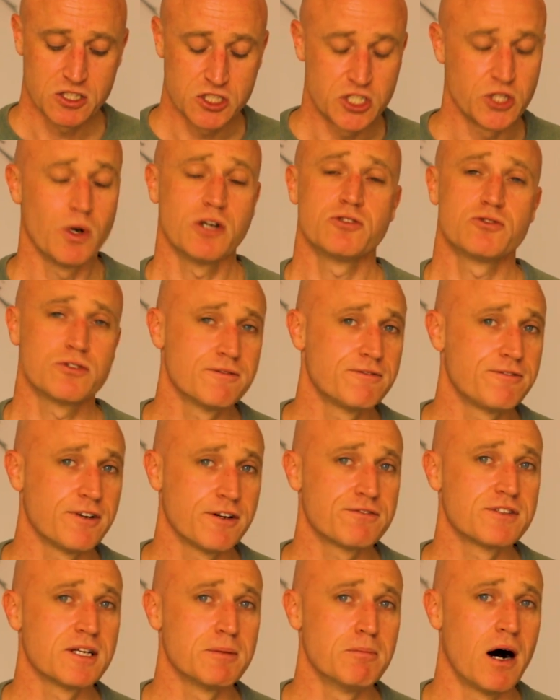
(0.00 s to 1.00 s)

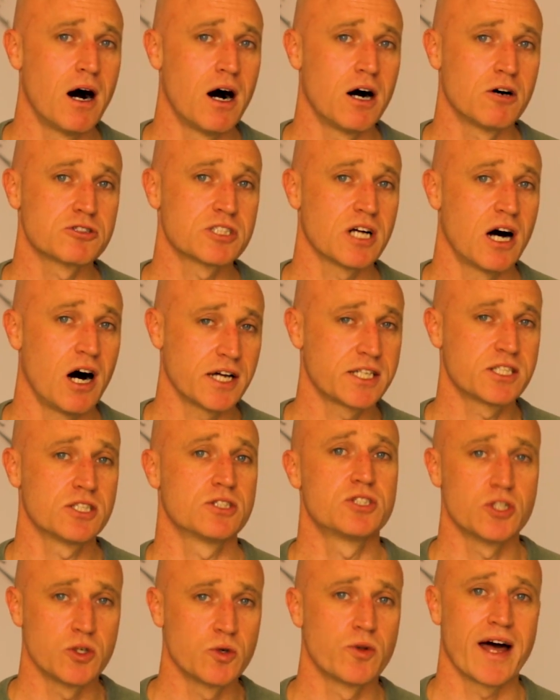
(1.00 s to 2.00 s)
250 miles, I
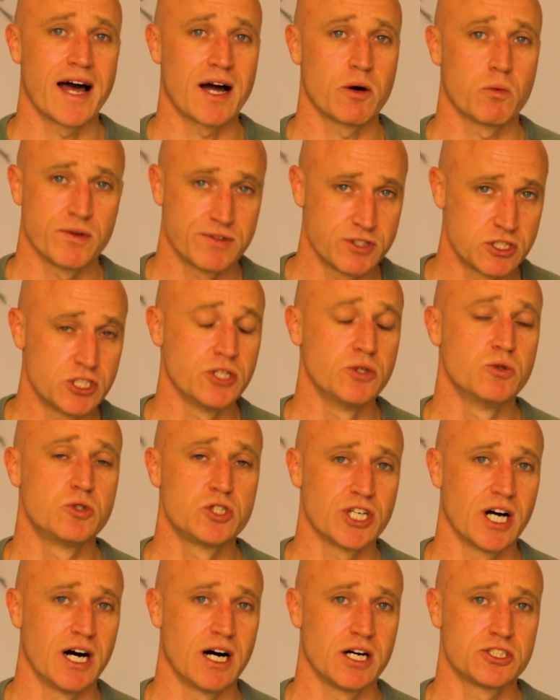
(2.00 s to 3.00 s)
could do that with two
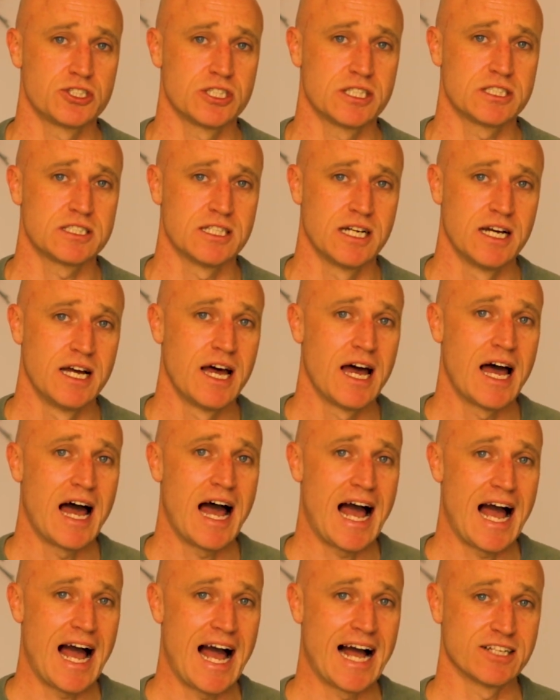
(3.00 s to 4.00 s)
charges
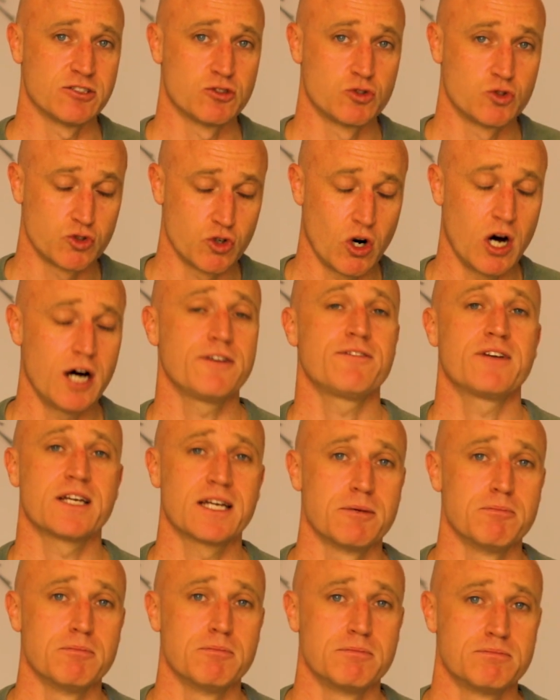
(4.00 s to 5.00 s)
and
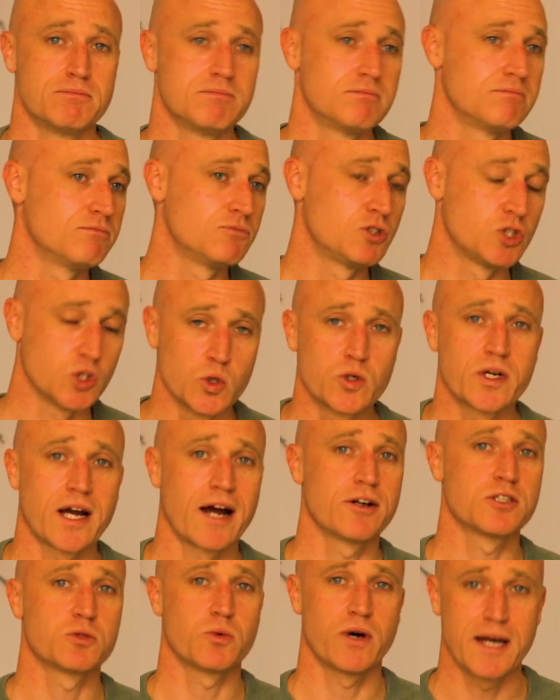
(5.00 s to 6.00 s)
driving at dual
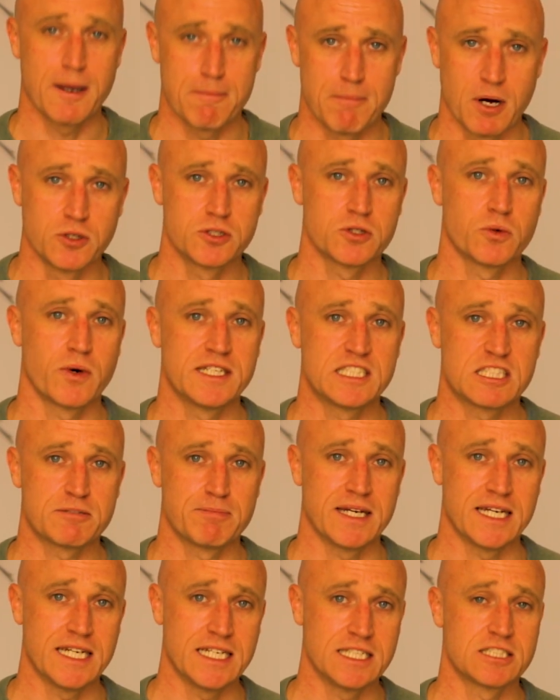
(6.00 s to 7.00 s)
carriageway and motorway
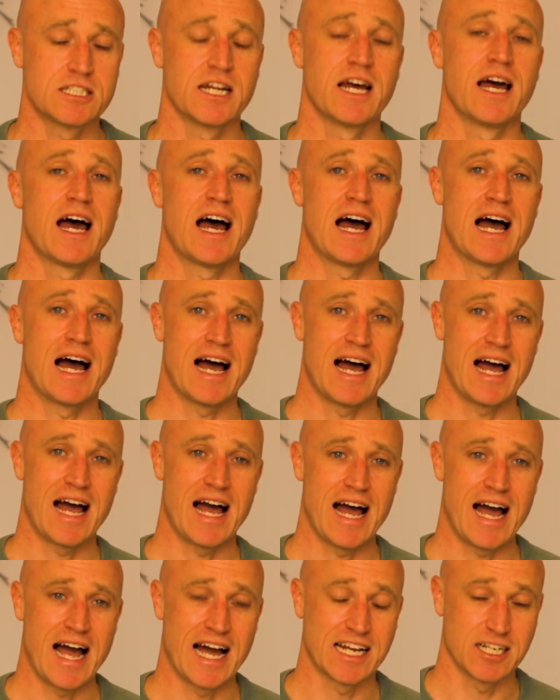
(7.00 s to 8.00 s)
speeds.
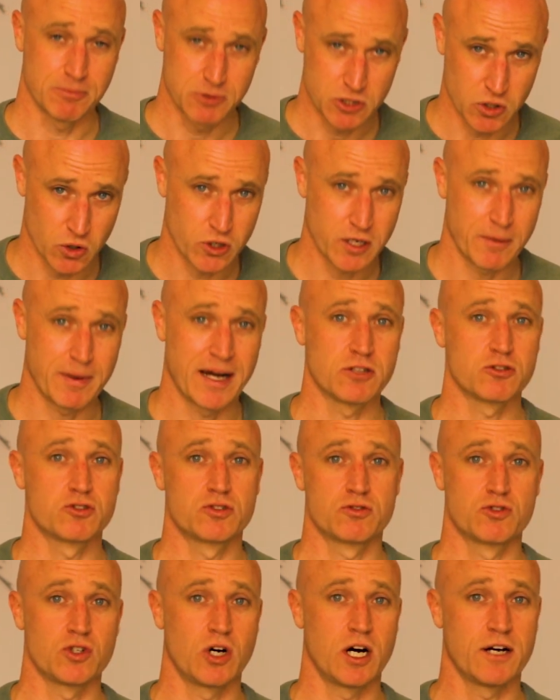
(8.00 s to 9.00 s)
And I'm talking
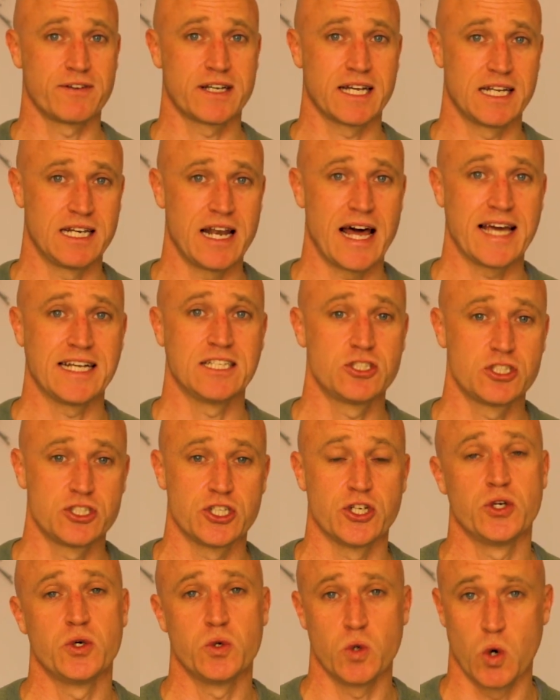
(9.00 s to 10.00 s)
about driving in lane
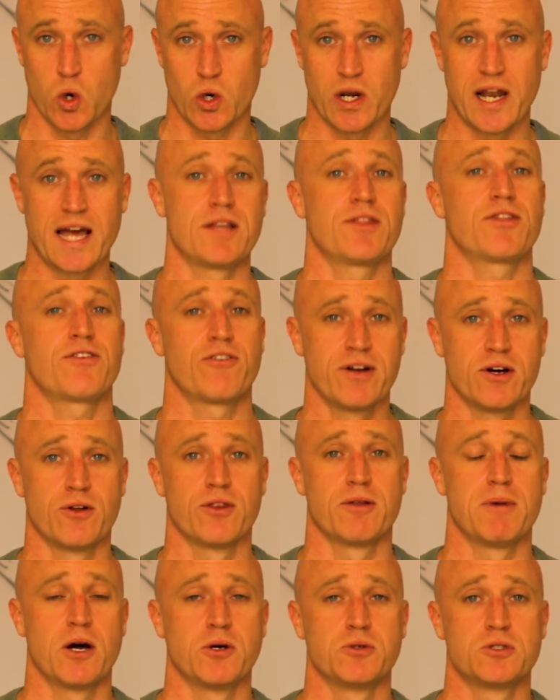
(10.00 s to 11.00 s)
two or lane three
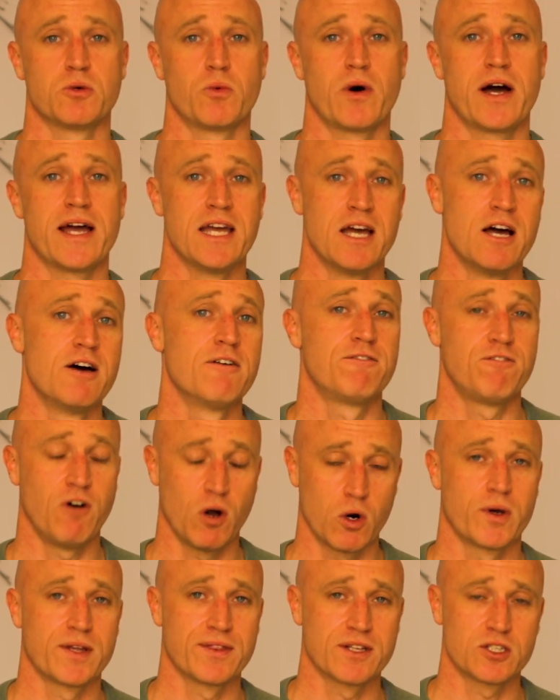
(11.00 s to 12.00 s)
on the motorway,
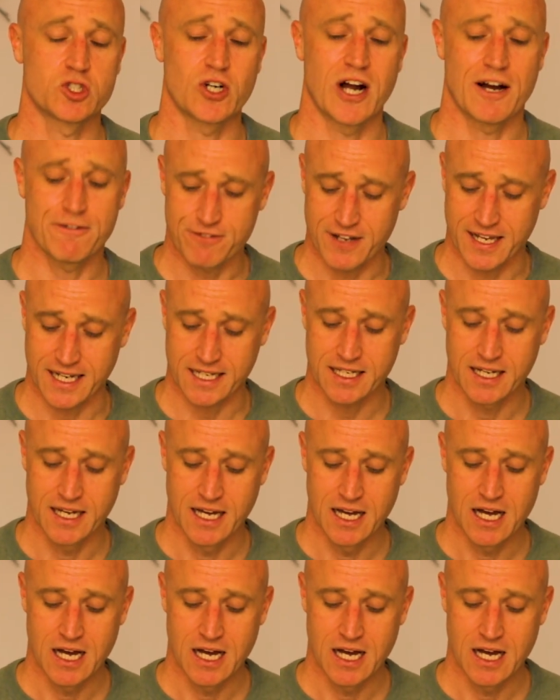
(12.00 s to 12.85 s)
following the traffic,